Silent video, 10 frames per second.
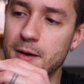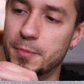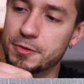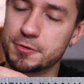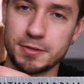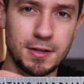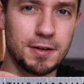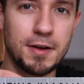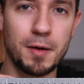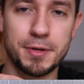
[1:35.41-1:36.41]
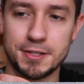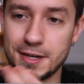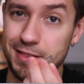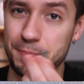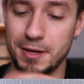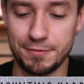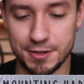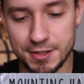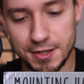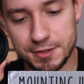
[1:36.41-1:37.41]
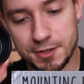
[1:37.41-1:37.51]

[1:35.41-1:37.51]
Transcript: but there's a little nub inside the PVC,